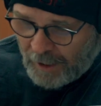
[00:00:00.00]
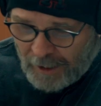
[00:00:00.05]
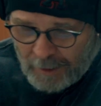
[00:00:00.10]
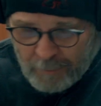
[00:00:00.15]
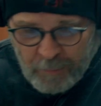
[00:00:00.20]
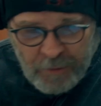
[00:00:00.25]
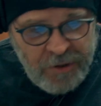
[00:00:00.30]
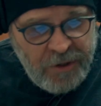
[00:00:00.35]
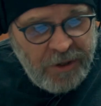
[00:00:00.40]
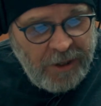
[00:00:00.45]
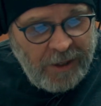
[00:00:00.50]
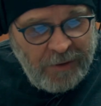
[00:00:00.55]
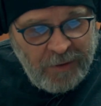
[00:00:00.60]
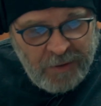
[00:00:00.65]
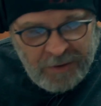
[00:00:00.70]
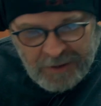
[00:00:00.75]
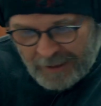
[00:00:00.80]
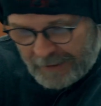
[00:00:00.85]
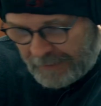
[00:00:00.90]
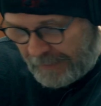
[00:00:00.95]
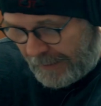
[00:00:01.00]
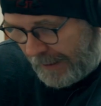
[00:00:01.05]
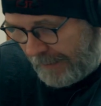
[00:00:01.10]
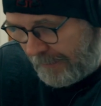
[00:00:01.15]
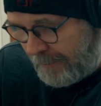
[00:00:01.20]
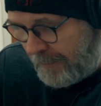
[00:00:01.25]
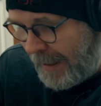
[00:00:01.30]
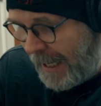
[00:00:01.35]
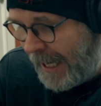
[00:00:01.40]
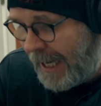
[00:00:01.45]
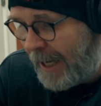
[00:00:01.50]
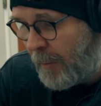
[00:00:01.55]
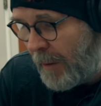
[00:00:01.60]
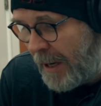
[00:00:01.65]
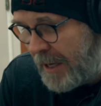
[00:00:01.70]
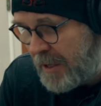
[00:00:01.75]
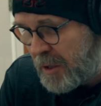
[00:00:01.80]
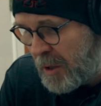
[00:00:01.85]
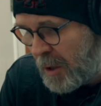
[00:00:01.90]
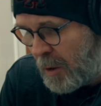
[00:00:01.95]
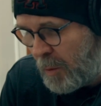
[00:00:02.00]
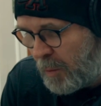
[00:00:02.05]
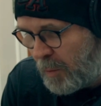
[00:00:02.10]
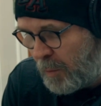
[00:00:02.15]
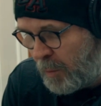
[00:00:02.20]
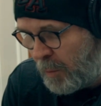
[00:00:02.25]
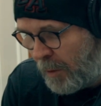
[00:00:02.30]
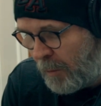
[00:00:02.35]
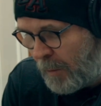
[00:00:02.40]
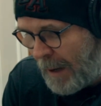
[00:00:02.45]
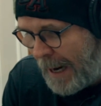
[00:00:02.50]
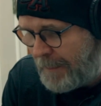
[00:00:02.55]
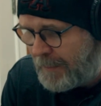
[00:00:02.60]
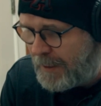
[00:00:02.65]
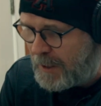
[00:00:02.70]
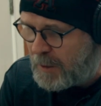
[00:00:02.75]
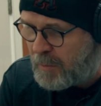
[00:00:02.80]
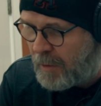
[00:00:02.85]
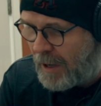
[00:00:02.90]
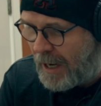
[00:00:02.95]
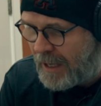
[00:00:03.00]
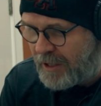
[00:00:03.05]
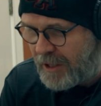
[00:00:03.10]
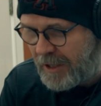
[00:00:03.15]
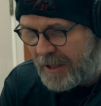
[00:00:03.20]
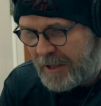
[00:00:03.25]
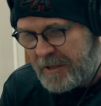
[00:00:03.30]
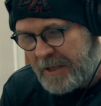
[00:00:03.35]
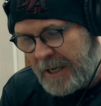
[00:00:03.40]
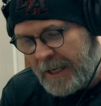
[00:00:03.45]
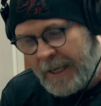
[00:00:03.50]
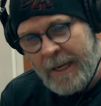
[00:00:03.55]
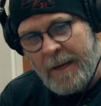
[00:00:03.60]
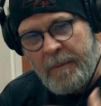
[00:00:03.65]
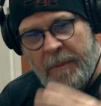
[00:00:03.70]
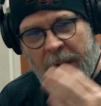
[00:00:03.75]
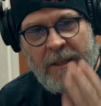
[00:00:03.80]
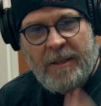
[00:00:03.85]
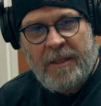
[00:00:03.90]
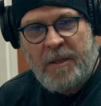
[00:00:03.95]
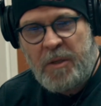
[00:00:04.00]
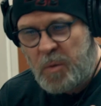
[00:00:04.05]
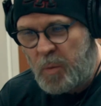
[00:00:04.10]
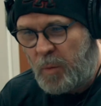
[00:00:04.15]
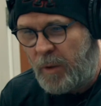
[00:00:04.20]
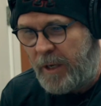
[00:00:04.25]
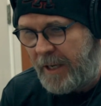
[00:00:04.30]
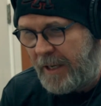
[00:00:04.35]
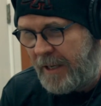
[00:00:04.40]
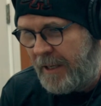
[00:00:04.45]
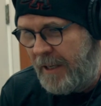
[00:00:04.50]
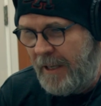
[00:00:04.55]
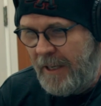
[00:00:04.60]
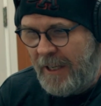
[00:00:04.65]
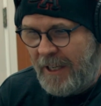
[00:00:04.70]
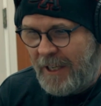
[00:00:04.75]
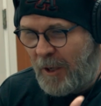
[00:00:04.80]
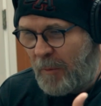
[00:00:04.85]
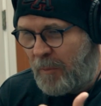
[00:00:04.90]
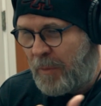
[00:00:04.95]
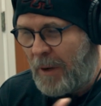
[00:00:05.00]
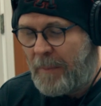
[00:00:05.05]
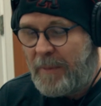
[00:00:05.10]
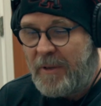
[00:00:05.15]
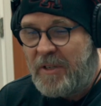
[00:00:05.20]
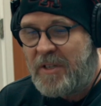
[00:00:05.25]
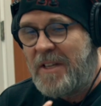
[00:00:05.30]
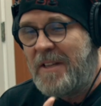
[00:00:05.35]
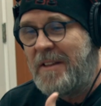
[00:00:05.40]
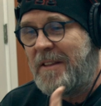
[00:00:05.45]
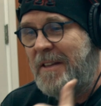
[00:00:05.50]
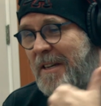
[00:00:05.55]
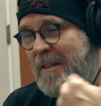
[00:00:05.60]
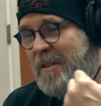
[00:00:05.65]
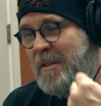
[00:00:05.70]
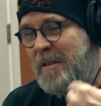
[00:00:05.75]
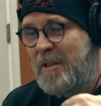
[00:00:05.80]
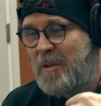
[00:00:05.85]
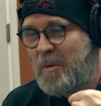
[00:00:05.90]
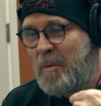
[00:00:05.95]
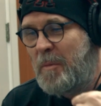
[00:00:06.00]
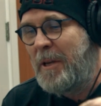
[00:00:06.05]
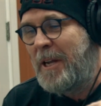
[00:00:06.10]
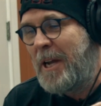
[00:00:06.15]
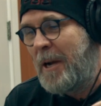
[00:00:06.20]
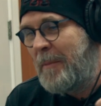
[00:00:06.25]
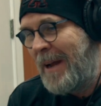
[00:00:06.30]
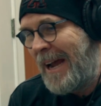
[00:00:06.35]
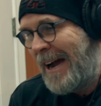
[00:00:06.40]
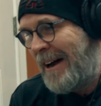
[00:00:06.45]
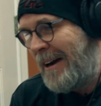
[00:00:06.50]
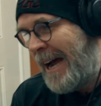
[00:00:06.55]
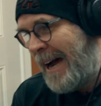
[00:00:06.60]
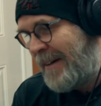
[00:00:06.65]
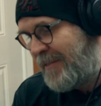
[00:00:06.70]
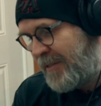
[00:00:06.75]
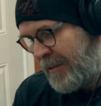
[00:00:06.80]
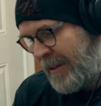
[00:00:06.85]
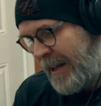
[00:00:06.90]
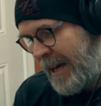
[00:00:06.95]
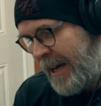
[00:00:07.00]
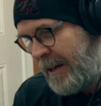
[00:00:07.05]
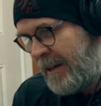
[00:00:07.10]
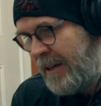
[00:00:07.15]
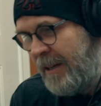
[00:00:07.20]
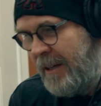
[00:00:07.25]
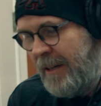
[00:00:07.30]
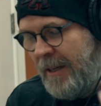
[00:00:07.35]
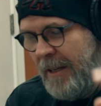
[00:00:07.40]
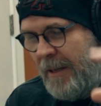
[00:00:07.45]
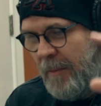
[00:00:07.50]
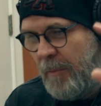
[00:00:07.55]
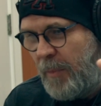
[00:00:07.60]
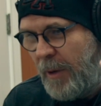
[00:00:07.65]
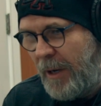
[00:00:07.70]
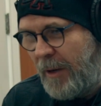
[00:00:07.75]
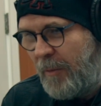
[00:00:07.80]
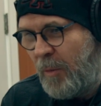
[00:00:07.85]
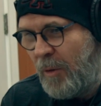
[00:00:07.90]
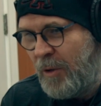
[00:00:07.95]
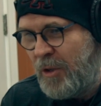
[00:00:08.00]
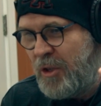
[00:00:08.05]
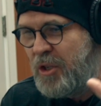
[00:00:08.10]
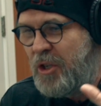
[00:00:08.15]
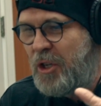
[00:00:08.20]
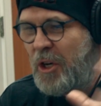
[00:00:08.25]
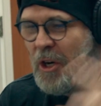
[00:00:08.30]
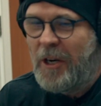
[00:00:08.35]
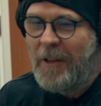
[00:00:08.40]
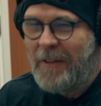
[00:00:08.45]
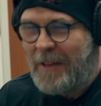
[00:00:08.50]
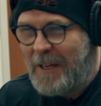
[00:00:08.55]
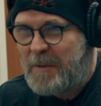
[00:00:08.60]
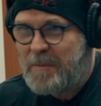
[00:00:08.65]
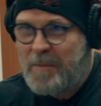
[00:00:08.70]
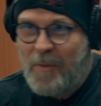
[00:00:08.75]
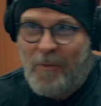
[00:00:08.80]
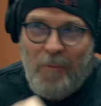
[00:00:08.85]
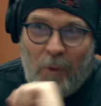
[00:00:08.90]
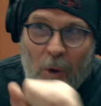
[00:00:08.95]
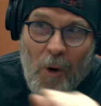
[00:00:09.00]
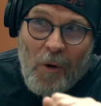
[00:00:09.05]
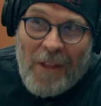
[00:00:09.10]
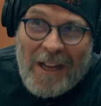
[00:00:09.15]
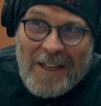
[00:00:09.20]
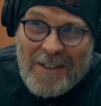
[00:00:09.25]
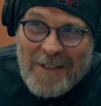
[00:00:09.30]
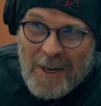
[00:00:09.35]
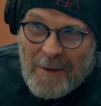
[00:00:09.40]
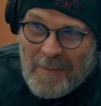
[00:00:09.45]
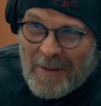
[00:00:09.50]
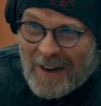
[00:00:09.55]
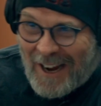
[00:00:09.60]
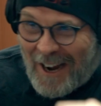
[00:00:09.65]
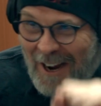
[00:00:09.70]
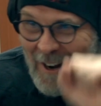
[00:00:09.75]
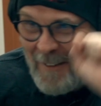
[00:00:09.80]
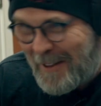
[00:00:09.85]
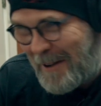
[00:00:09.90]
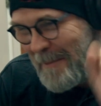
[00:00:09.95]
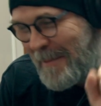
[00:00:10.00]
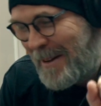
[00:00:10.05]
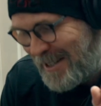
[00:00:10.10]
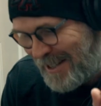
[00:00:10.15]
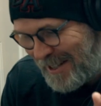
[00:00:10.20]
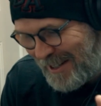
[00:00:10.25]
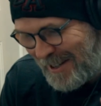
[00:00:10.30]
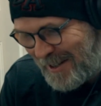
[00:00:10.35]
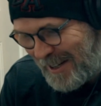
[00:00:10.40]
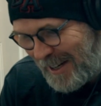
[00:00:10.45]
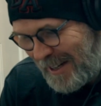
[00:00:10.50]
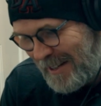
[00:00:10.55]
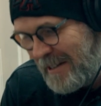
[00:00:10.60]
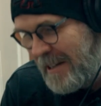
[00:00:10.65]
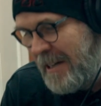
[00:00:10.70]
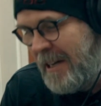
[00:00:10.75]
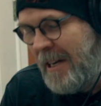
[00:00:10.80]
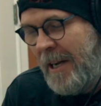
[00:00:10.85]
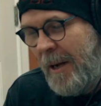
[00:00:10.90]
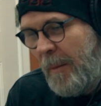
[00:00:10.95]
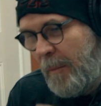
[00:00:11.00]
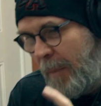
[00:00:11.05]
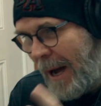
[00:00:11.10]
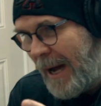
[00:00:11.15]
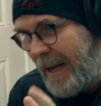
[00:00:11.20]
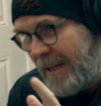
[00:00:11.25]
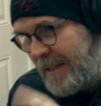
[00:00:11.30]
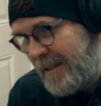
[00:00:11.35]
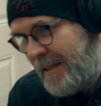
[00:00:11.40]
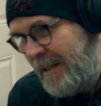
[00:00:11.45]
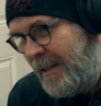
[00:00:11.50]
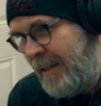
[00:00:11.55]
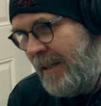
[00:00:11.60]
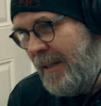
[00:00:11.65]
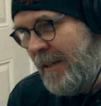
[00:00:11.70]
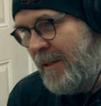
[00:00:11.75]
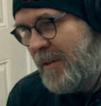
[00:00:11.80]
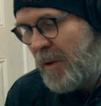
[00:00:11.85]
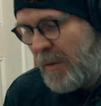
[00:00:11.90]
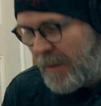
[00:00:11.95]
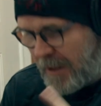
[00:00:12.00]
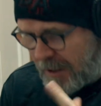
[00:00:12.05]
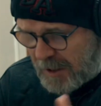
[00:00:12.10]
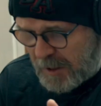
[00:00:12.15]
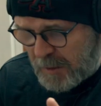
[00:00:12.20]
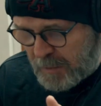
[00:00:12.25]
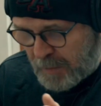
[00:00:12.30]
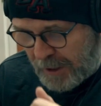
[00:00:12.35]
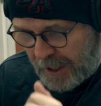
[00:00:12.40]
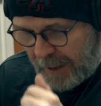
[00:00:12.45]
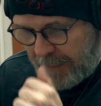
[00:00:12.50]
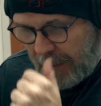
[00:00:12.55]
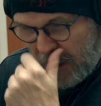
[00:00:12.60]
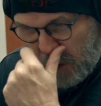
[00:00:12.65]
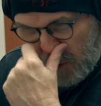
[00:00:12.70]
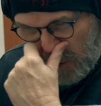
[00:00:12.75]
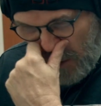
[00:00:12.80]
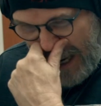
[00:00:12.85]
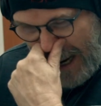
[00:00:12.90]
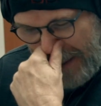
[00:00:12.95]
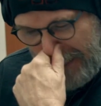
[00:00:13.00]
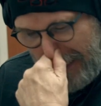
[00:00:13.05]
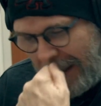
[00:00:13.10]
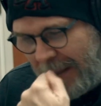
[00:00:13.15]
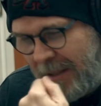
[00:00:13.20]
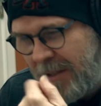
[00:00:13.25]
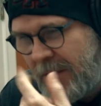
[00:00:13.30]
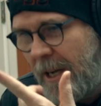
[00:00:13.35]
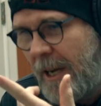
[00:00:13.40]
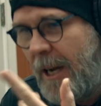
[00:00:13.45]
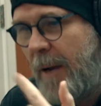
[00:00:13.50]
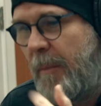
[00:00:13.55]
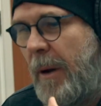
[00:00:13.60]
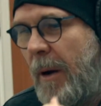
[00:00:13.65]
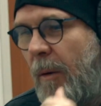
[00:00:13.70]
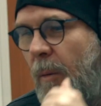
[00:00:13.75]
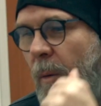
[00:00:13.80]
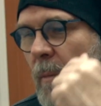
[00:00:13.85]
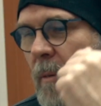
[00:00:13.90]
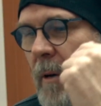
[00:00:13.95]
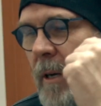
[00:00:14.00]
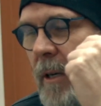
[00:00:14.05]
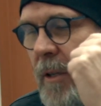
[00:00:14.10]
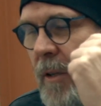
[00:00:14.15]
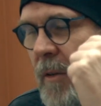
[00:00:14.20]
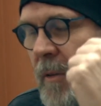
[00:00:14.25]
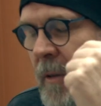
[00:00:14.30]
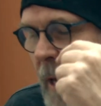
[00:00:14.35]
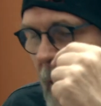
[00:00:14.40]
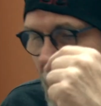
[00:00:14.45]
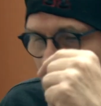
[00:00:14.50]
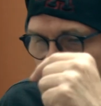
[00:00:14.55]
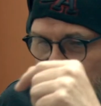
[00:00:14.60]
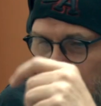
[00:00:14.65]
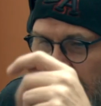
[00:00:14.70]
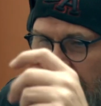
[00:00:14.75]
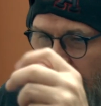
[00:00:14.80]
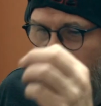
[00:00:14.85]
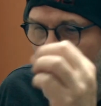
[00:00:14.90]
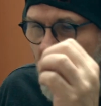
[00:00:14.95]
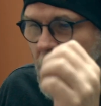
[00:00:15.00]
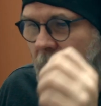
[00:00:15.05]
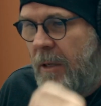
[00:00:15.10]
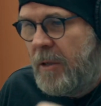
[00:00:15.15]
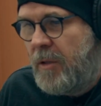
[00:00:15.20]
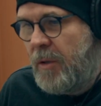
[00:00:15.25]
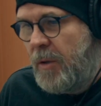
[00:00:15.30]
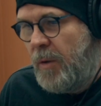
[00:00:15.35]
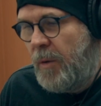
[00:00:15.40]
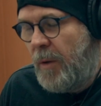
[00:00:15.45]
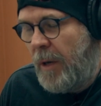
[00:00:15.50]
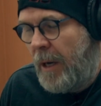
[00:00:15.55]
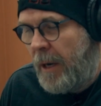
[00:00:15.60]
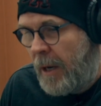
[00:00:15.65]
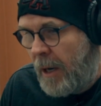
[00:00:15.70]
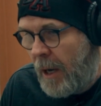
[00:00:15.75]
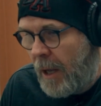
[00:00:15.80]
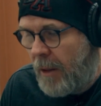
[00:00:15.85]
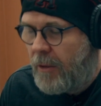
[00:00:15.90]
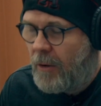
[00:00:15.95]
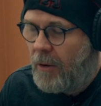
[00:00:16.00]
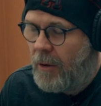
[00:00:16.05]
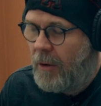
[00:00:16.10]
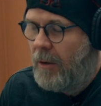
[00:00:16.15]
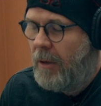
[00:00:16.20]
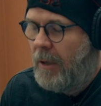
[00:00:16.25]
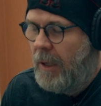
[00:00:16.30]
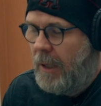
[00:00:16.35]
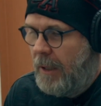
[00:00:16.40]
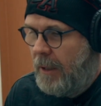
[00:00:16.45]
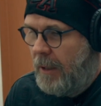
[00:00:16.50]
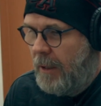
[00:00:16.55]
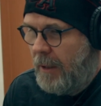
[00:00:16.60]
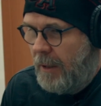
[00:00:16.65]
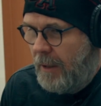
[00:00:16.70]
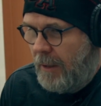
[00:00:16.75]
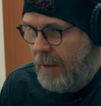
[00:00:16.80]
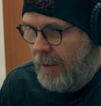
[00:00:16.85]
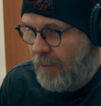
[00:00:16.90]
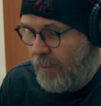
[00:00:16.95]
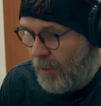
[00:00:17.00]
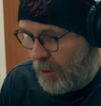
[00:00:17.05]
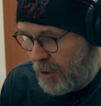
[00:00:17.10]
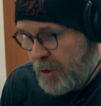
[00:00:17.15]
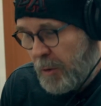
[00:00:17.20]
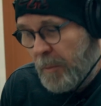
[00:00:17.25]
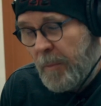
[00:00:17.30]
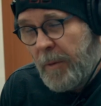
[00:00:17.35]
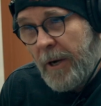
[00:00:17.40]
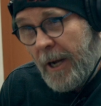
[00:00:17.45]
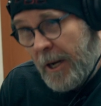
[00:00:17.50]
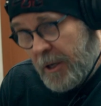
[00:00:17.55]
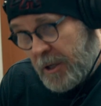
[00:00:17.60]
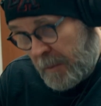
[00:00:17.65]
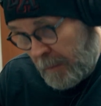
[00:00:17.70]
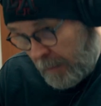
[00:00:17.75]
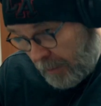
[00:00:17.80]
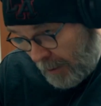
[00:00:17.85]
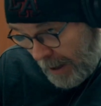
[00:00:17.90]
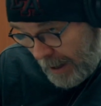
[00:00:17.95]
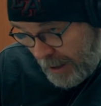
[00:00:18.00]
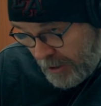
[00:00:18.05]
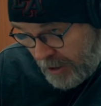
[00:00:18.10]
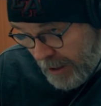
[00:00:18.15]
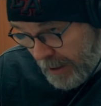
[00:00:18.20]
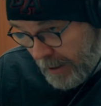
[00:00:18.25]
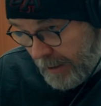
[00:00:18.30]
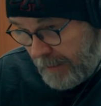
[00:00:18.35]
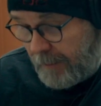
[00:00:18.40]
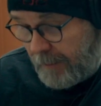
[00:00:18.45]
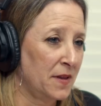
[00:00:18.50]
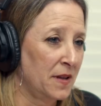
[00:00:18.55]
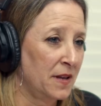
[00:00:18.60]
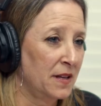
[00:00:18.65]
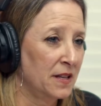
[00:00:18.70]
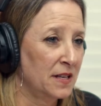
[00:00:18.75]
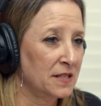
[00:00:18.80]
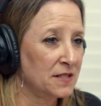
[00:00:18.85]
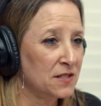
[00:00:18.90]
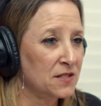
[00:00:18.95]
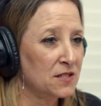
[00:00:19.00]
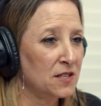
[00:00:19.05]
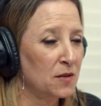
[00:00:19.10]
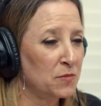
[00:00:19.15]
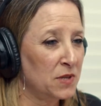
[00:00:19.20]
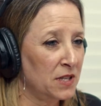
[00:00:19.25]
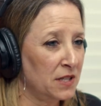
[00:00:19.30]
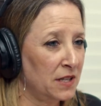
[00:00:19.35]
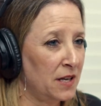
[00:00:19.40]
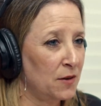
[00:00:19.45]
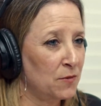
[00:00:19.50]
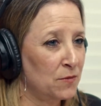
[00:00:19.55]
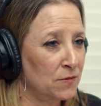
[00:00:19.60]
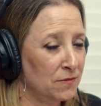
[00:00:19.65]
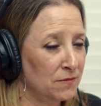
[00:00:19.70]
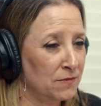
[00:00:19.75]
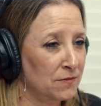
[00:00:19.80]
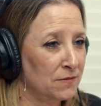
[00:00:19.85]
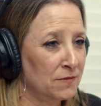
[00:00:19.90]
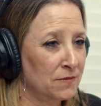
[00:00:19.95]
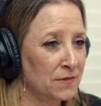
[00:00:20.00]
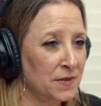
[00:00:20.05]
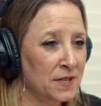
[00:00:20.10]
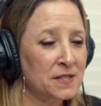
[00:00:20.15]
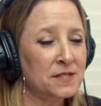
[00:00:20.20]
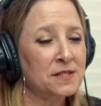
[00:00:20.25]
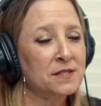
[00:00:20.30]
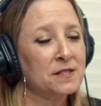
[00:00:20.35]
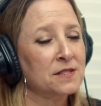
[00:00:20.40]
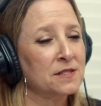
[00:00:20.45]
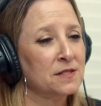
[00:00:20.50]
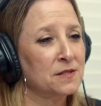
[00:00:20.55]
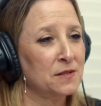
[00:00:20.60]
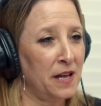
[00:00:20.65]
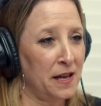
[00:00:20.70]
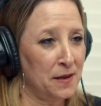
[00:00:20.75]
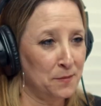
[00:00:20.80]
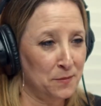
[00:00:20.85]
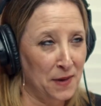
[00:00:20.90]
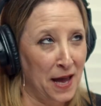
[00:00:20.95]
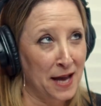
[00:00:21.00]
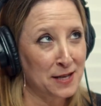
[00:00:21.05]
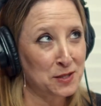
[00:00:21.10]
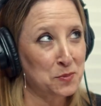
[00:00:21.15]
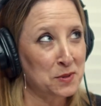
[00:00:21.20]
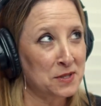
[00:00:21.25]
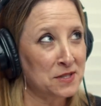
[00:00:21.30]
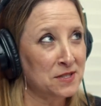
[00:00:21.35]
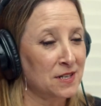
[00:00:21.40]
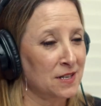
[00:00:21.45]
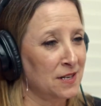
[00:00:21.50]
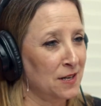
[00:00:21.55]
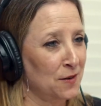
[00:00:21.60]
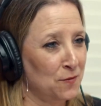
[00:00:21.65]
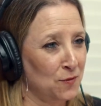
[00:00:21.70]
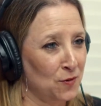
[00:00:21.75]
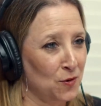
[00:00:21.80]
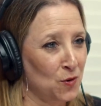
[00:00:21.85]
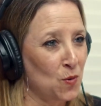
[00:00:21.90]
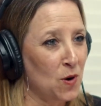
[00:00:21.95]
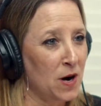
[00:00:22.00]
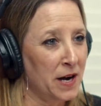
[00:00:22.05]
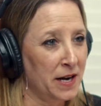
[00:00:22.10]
I appreciate you saying that. Anyway, so we wrapped this project. It's going to come out this week. You'll probably see this. This will be coming out after that, but we're shooting this before that's coming out, if that makes any sense. But so this is pretty much wrapped. Let's talk about what we're going to do next. We are going to do another virtual production project. this is something that has been sitting for a while.